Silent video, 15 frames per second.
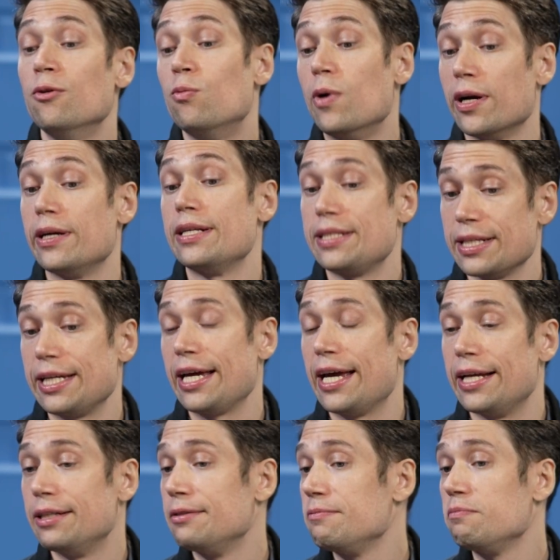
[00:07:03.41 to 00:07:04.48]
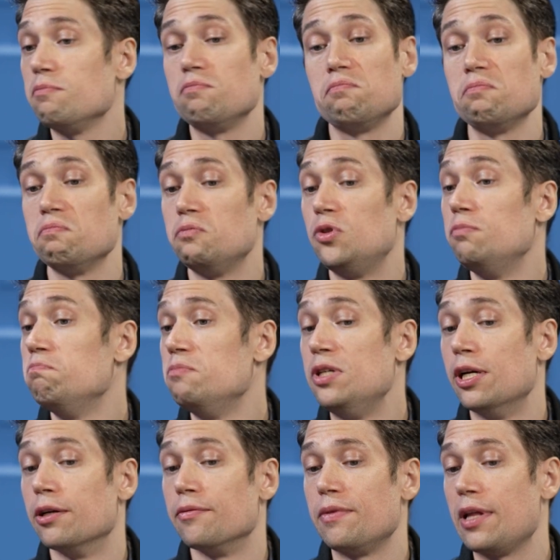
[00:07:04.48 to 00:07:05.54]
Whereas, again,
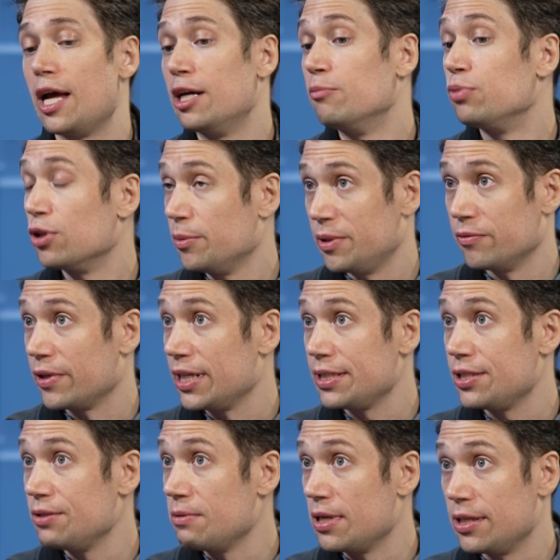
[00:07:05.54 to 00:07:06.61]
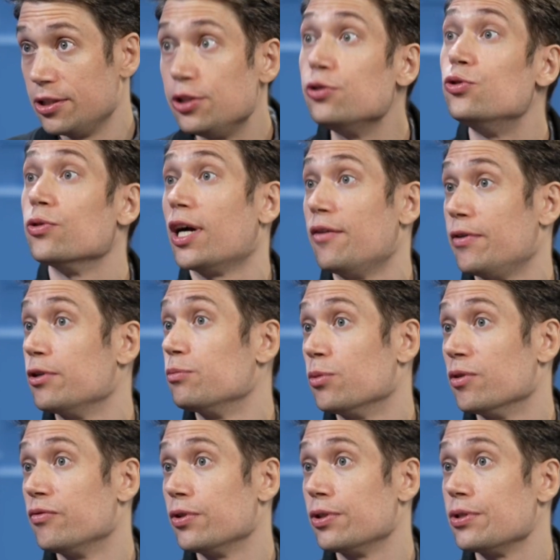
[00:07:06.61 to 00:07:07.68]
unemployment rates do drive out
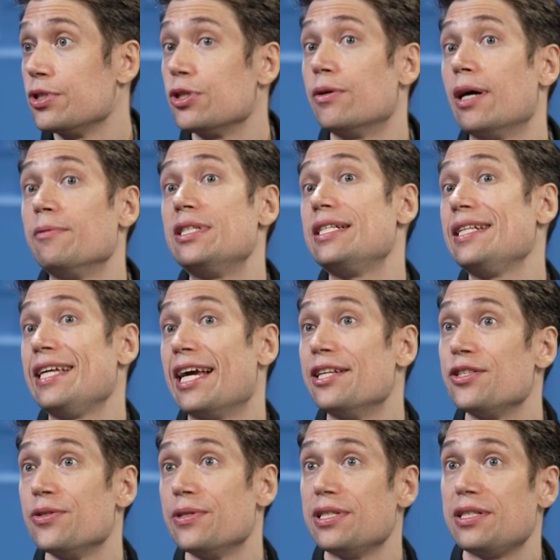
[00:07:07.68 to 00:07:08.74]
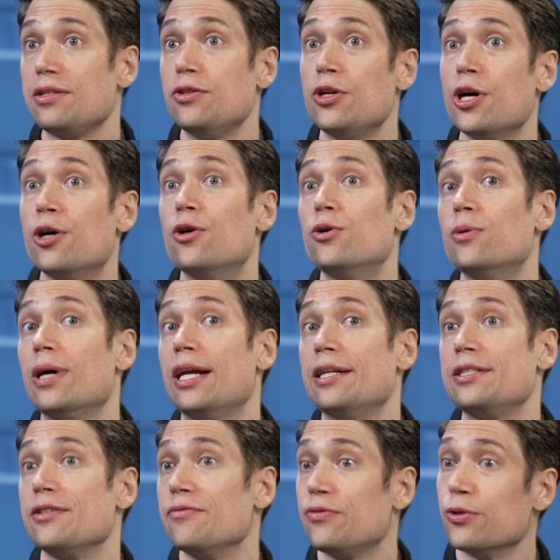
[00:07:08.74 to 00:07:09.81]
more voters. So I would say the answer is no, and
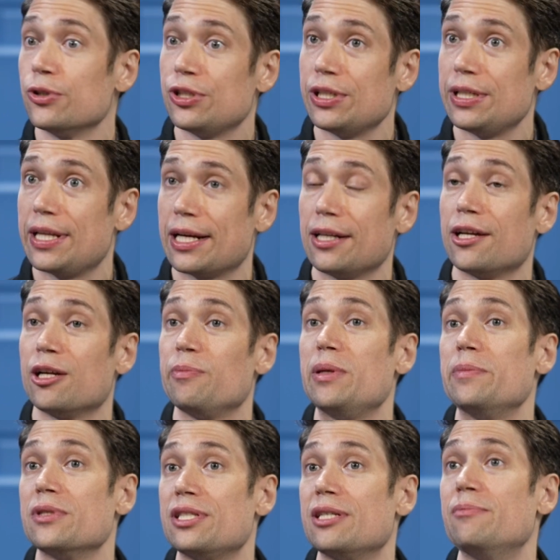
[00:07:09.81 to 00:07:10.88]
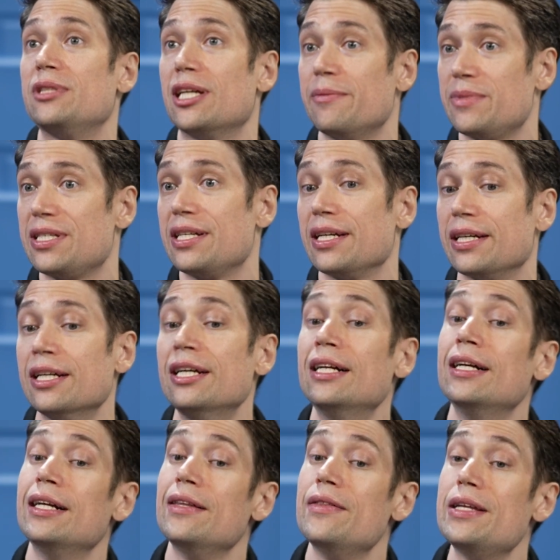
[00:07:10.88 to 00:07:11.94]
it's unfortunate that a lot of people sometimes think
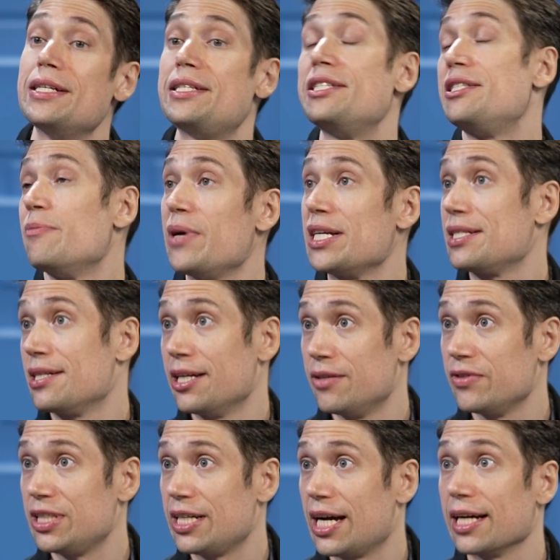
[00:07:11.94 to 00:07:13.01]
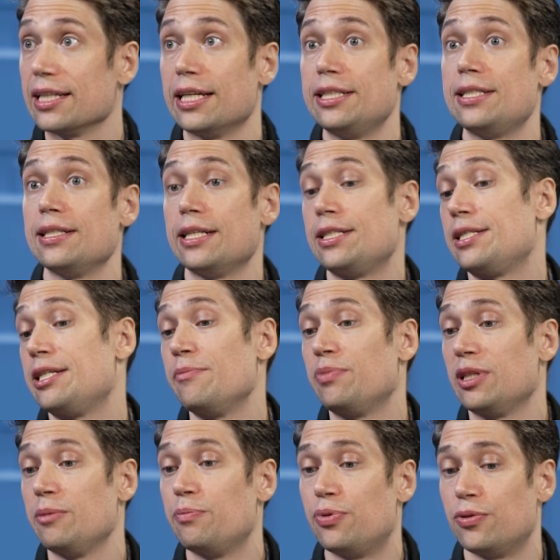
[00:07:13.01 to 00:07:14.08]
this is the best line of attack. Let's
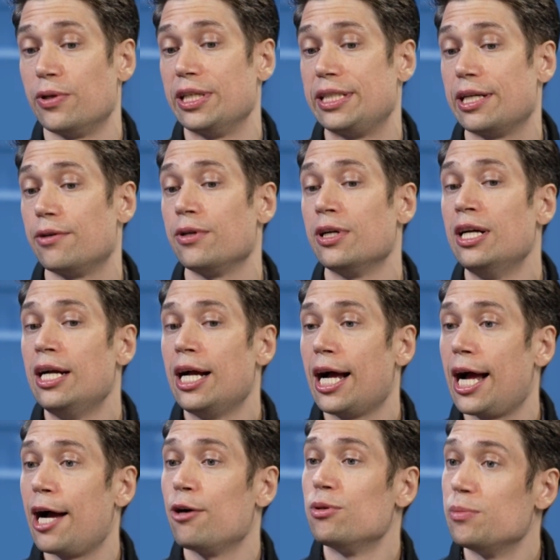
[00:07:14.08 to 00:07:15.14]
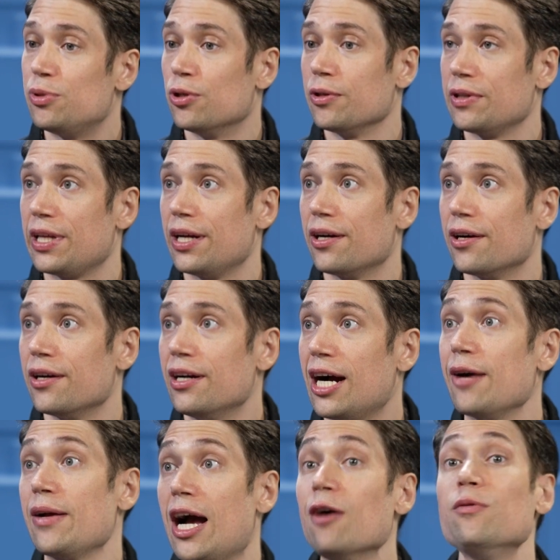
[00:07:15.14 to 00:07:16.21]
simply point out how abhorrent they are.
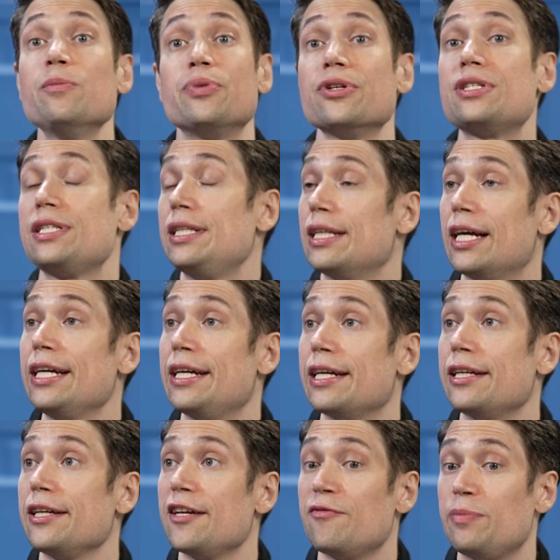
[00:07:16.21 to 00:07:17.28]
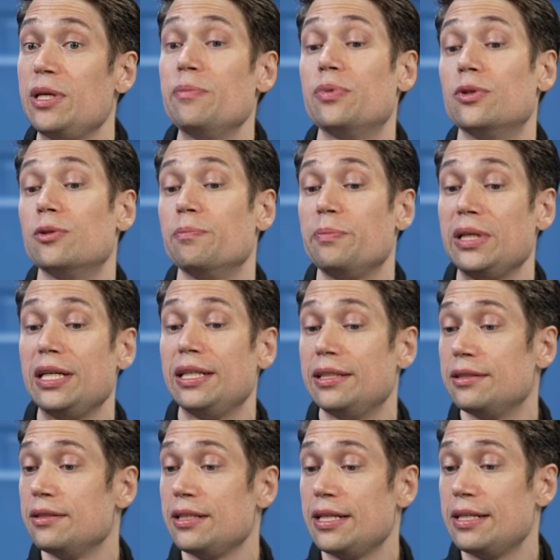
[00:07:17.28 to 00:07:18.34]
I would personally like it if people
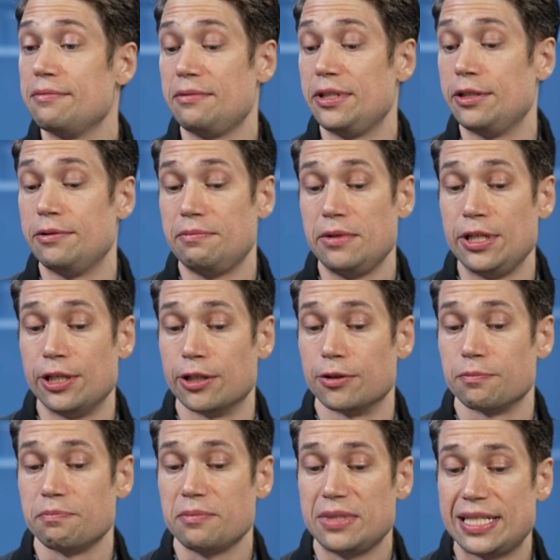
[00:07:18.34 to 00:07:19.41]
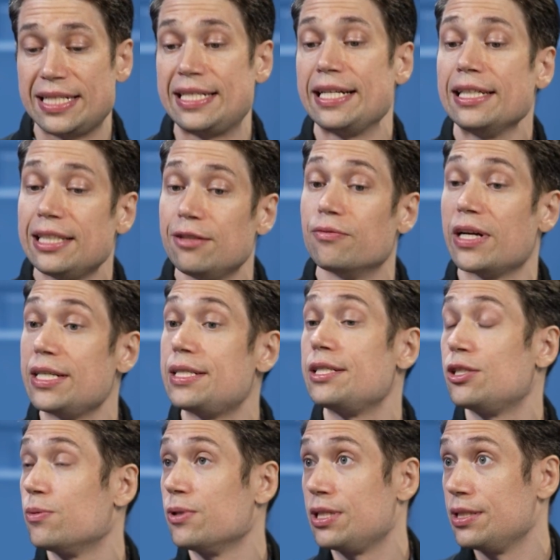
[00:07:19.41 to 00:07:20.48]
being, distinctly
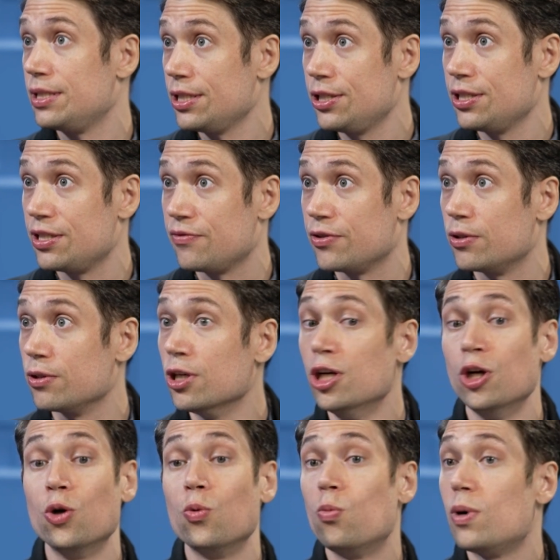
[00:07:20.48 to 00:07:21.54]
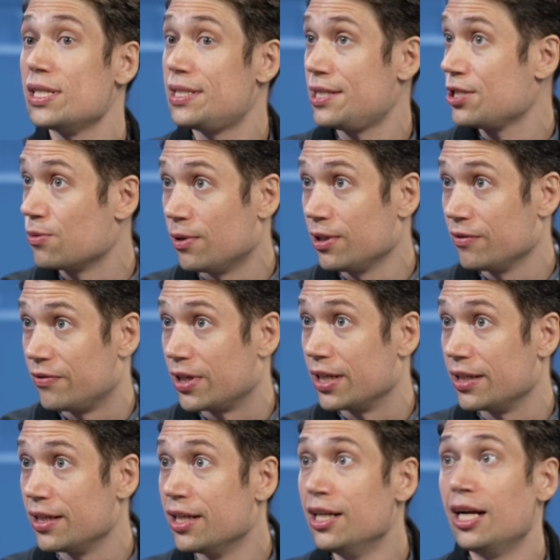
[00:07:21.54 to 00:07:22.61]
racist towards Indigenous folk was
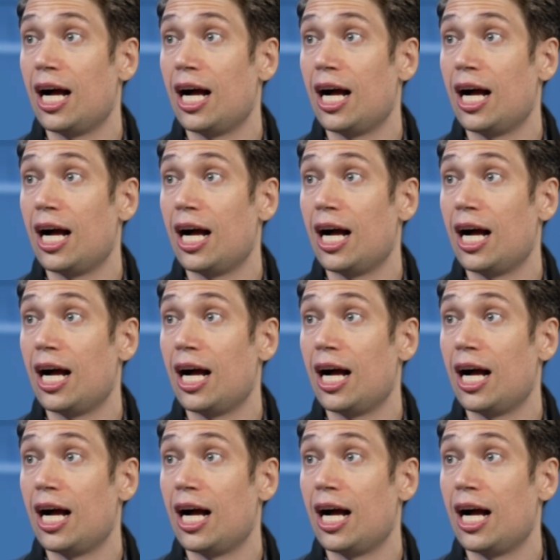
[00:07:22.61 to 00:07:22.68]
disqualifying.